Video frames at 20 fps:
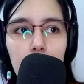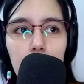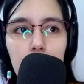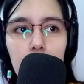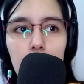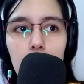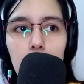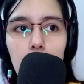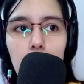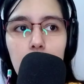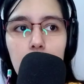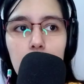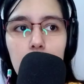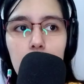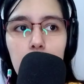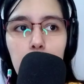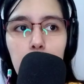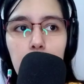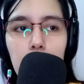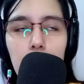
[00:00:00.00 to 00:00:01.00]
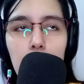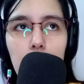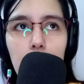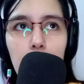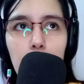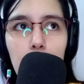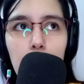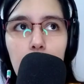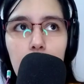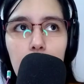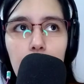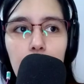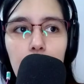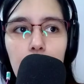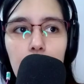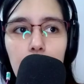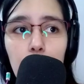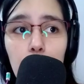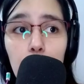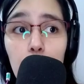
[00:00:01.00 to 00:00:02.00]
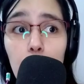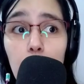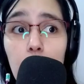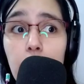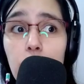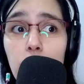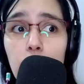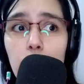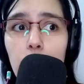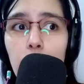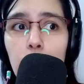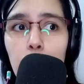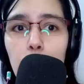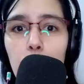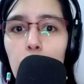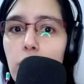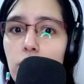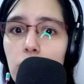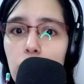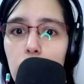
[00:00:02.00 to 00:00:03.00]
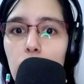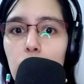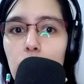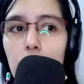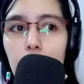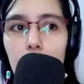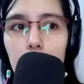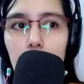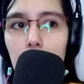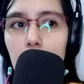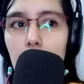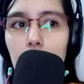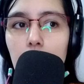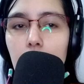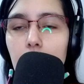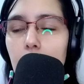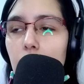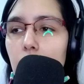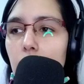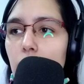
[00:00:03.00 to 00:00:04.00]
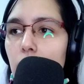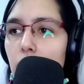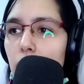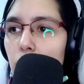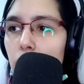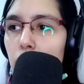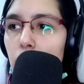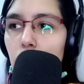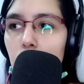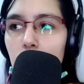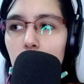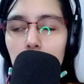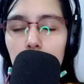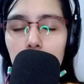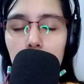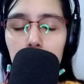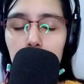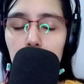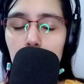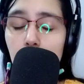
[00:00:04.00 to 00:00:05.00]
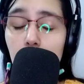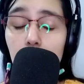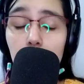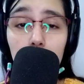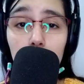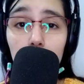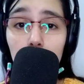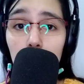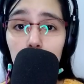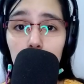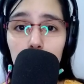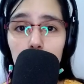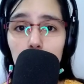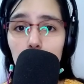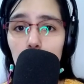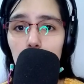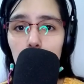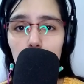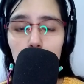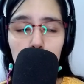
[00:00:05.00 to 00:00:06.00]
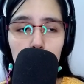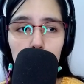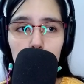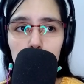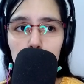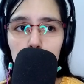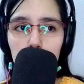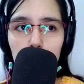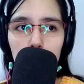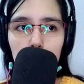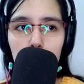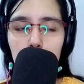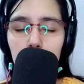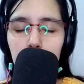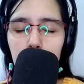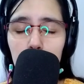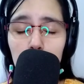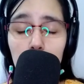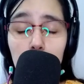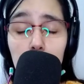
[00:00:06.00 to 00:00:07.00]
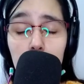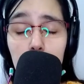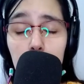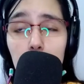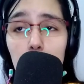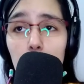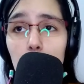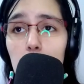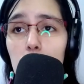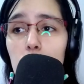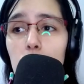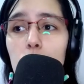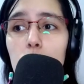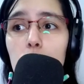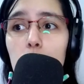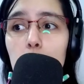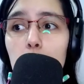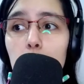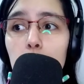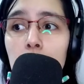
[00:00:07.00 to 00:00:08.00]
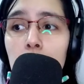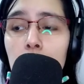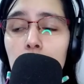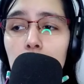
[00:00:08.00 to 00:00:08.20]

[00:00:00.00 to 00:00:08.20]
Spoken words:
As you can see right here, I didn't reach the threshold, and whatever DAW you use, whatever program you use to